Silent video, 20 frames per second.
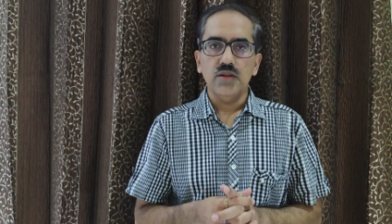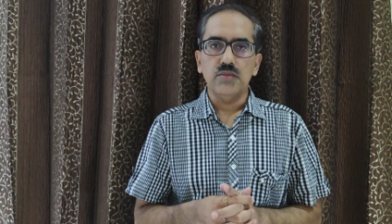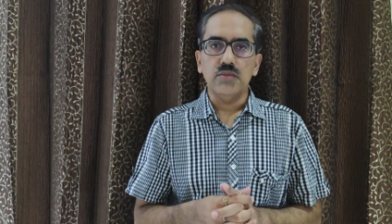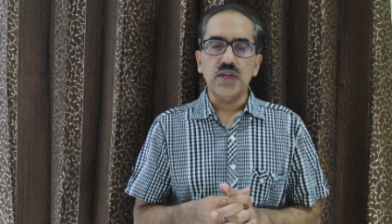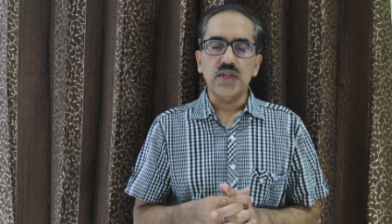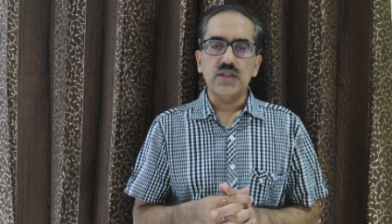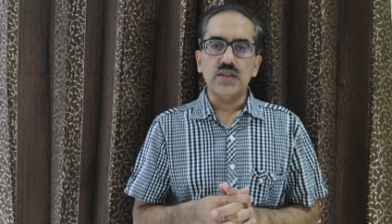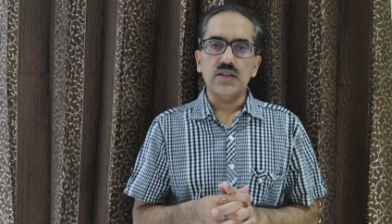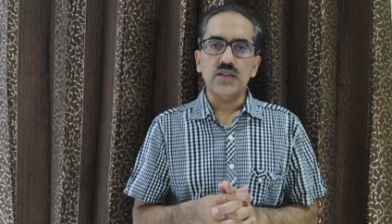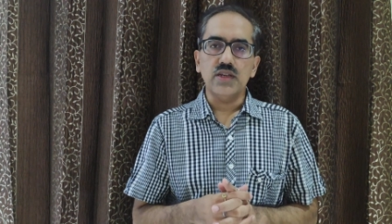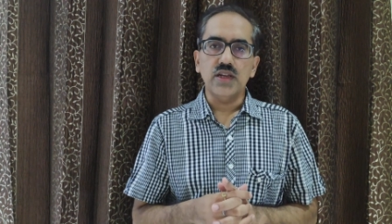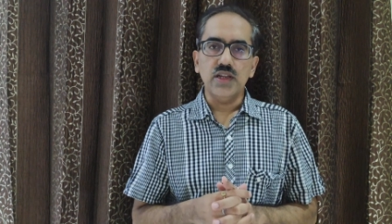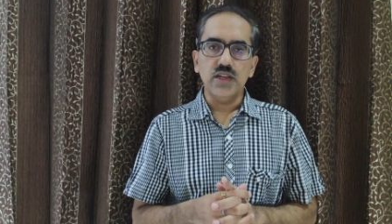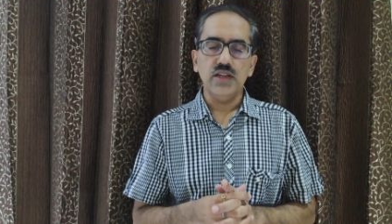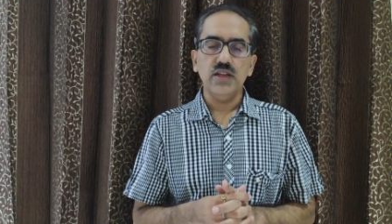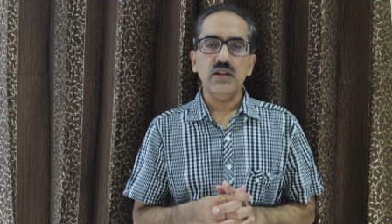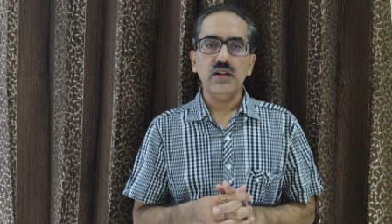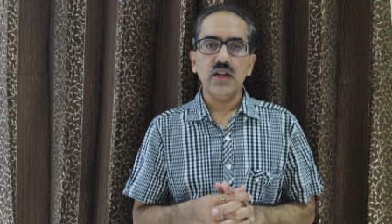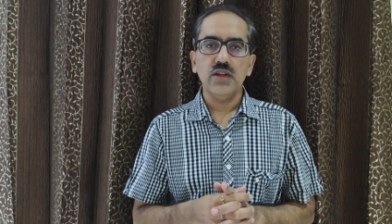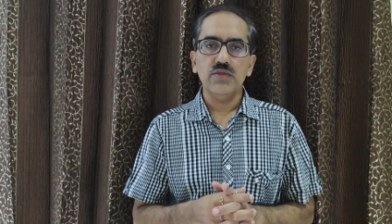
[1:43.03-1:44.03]
But uh,
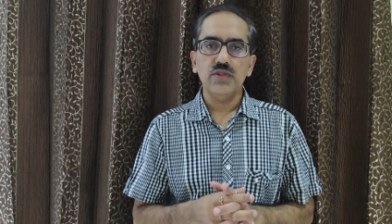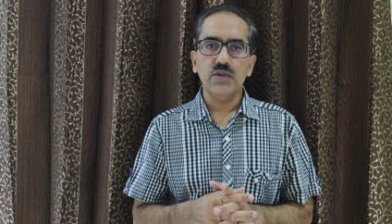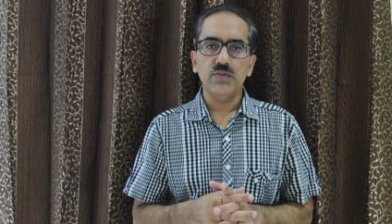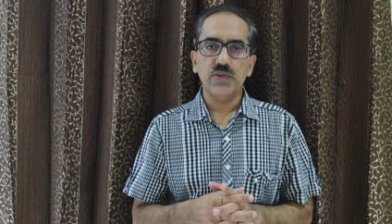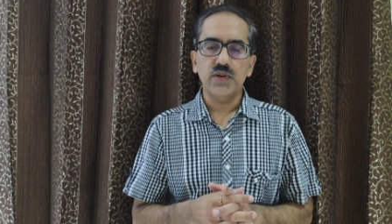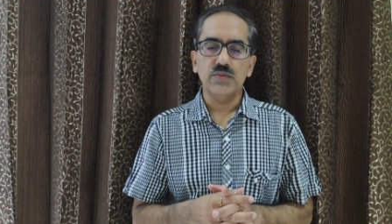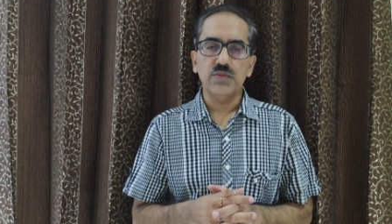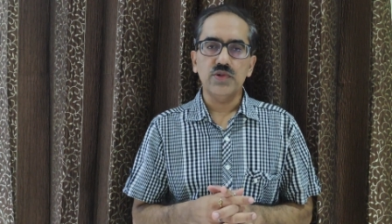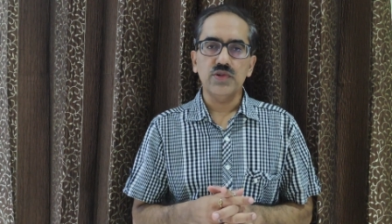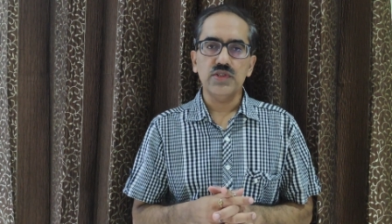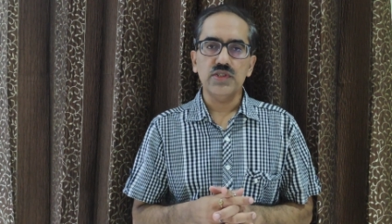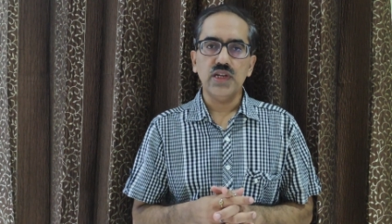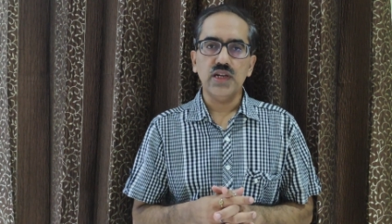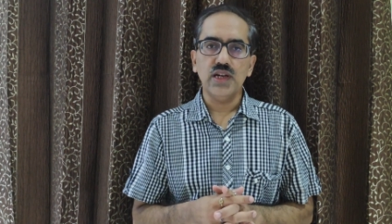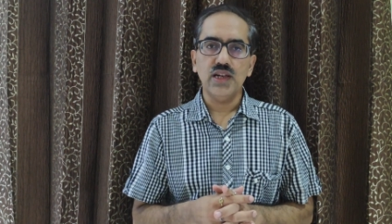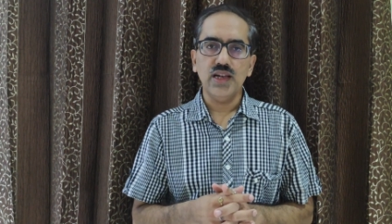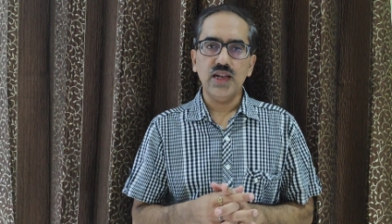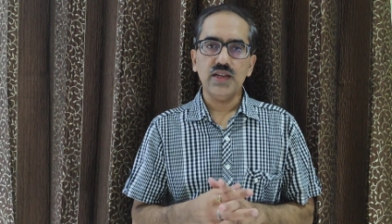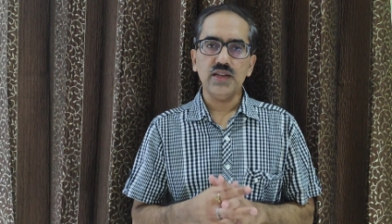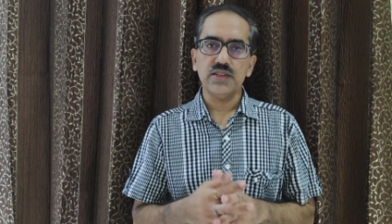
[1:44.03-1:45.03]
here I would propose
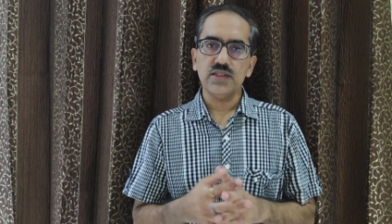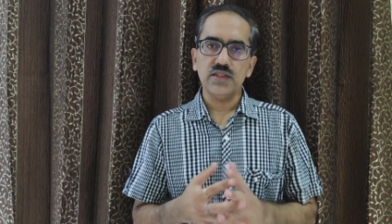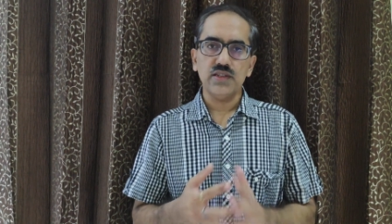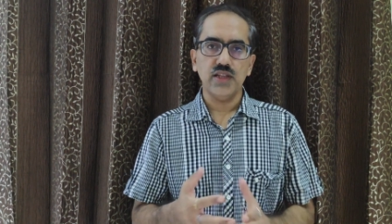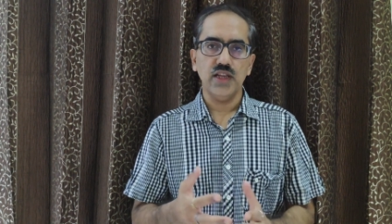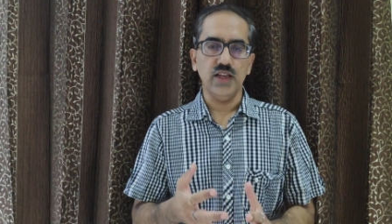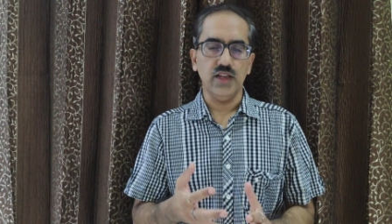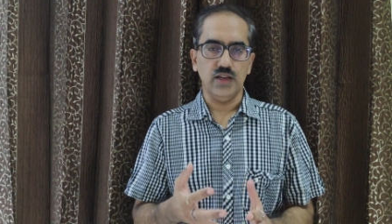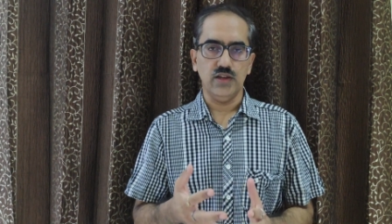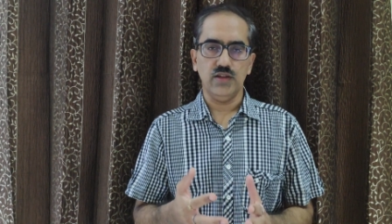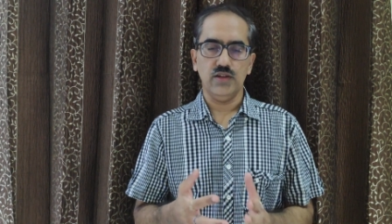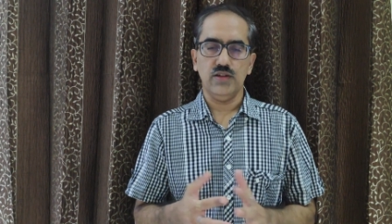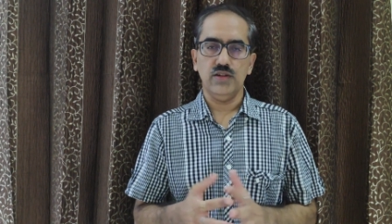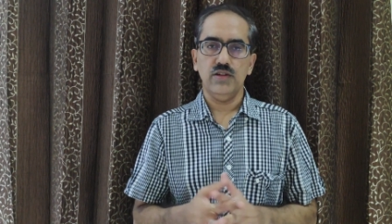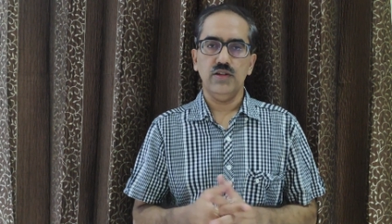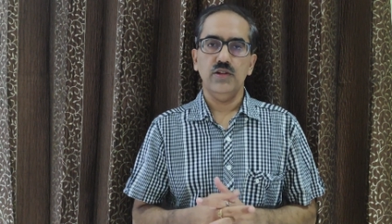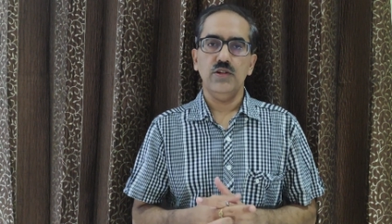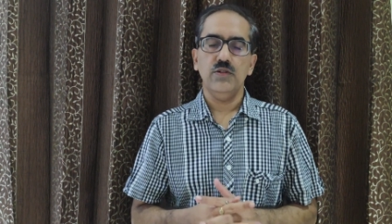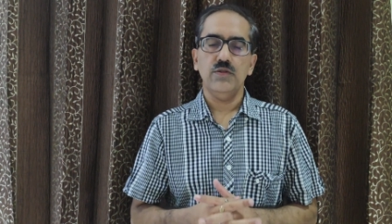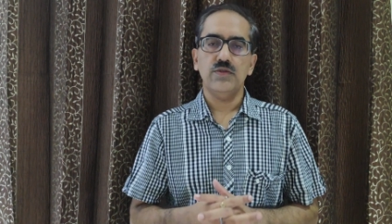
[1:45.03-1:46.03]
that let us think
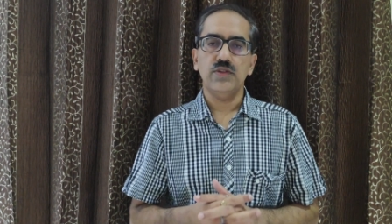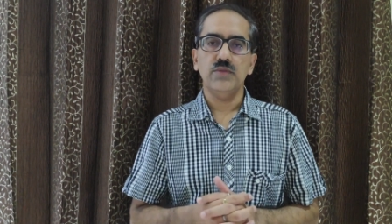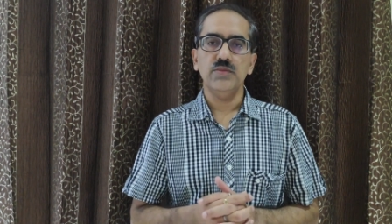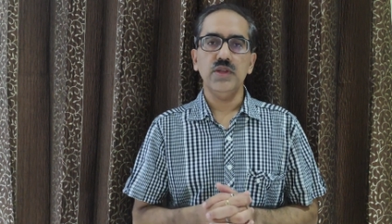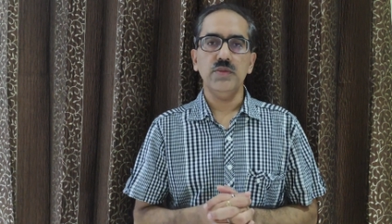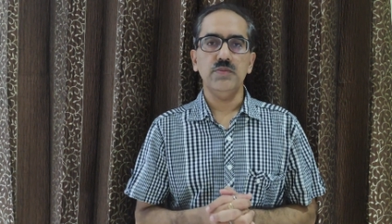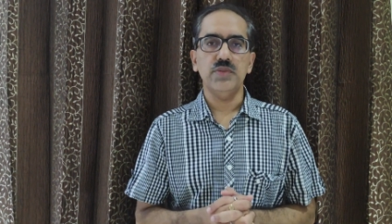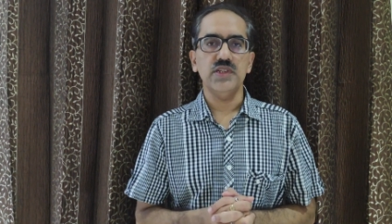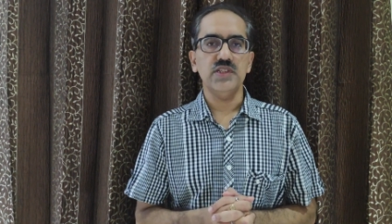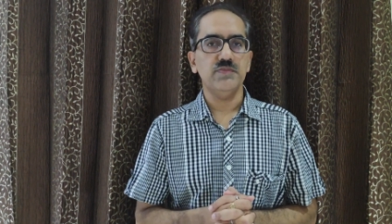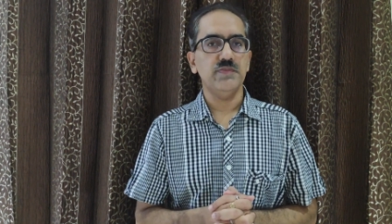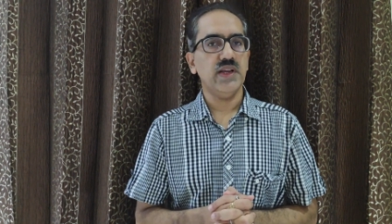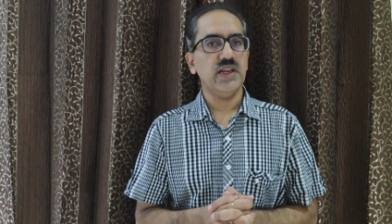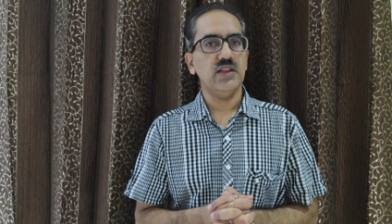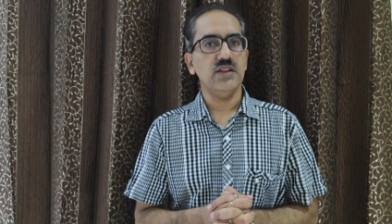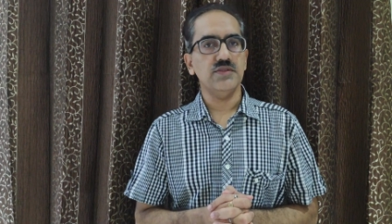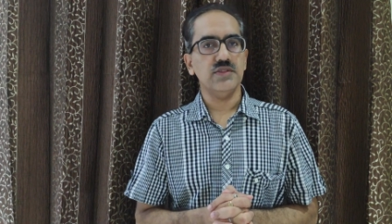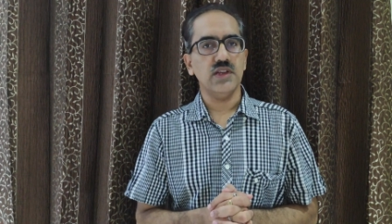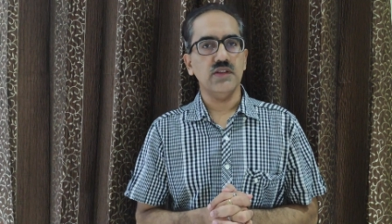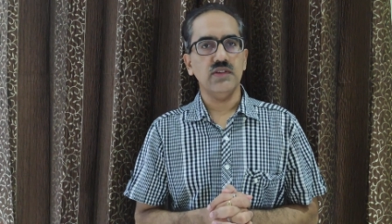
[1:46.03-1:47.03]
from the
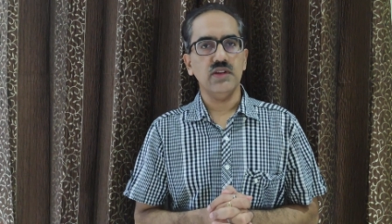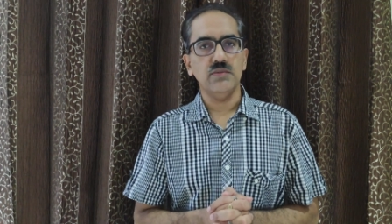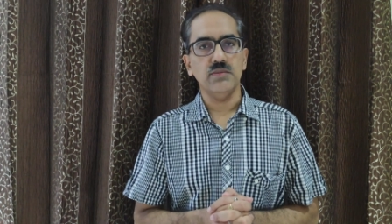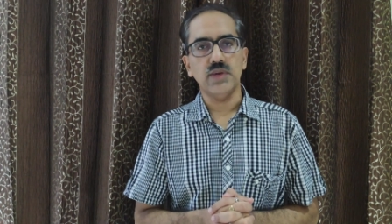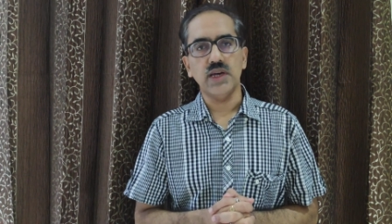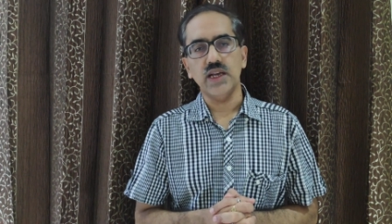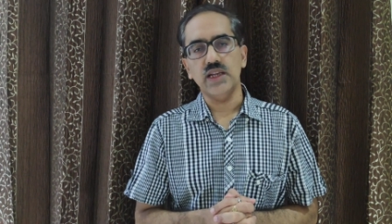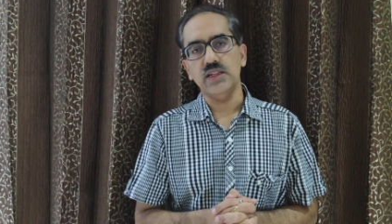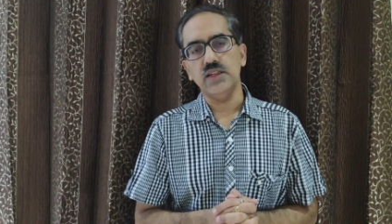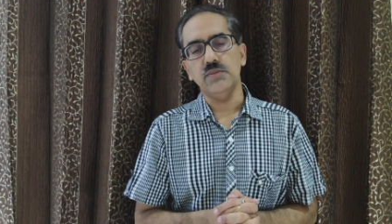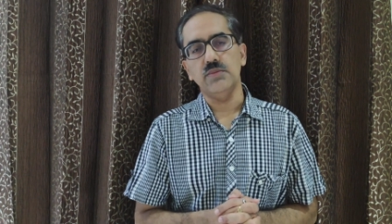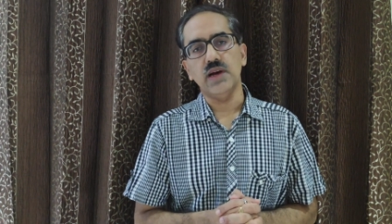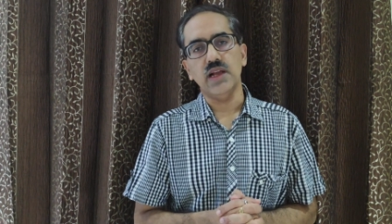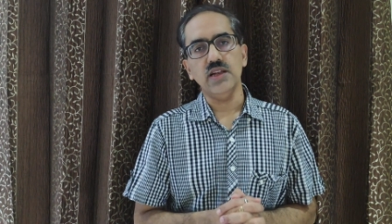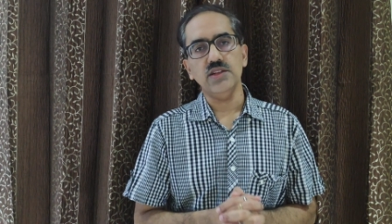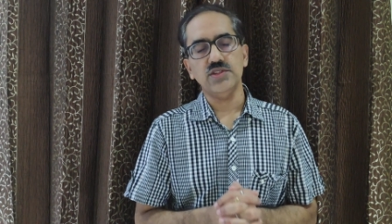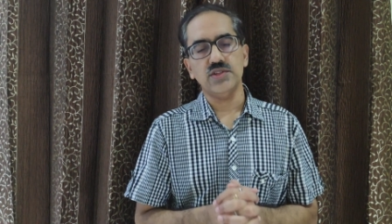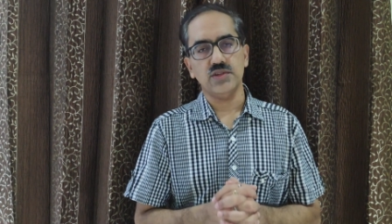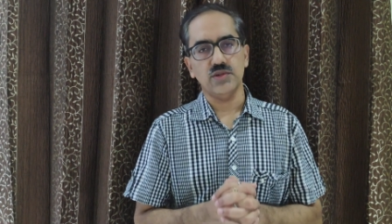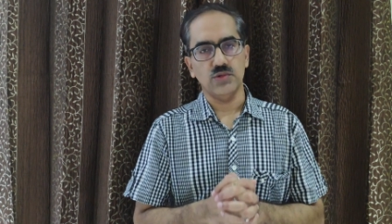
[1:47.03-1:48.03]
perspectives given by the
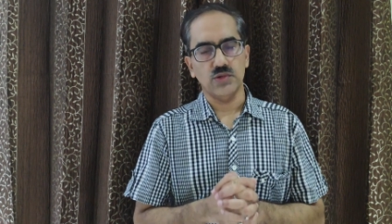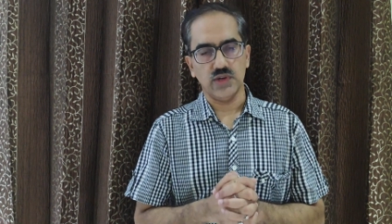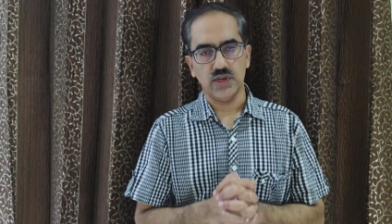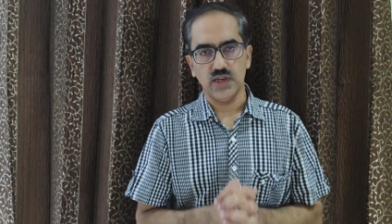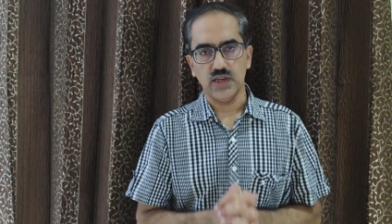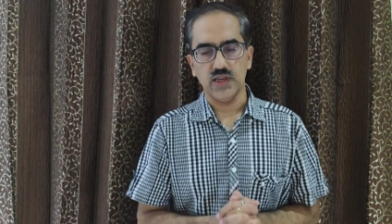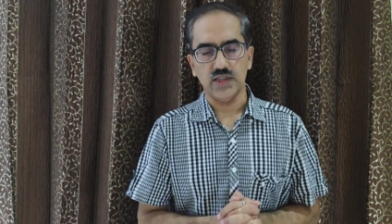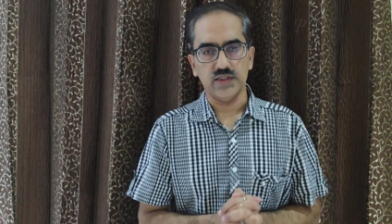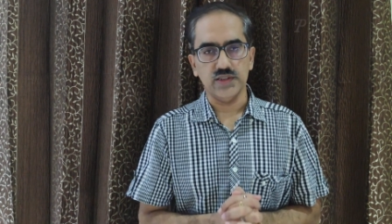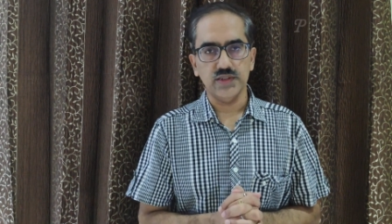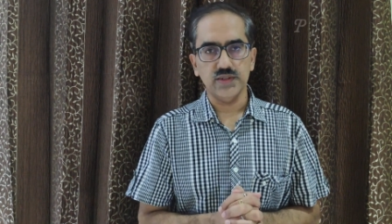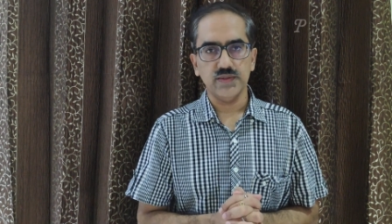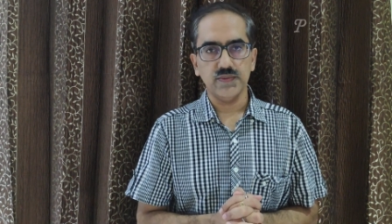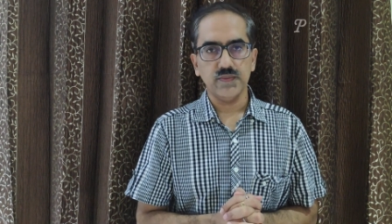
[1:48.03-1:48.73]
balance scorecard.